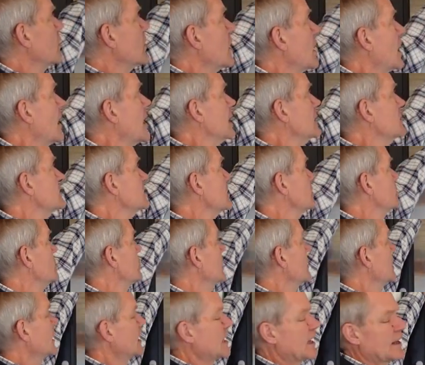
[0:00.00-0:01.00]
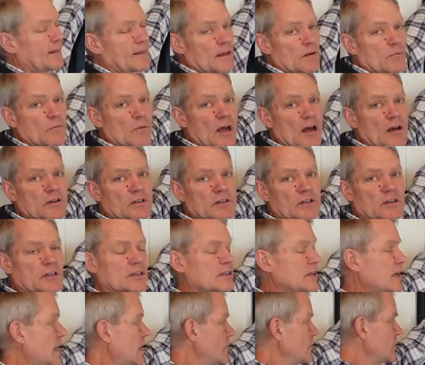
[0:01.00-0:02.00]
blinds that you can get that mount to
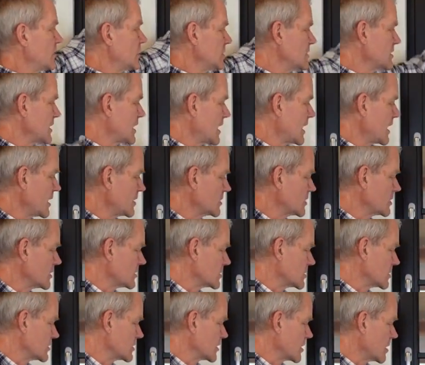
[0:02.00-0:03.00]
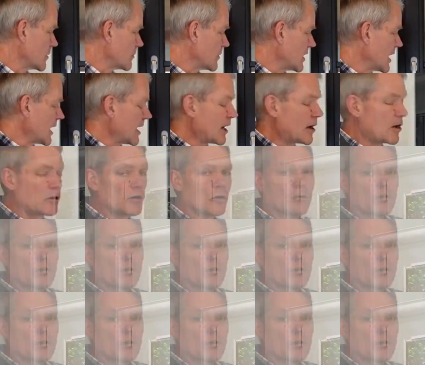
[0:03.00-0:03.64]
the top of the sash and just come down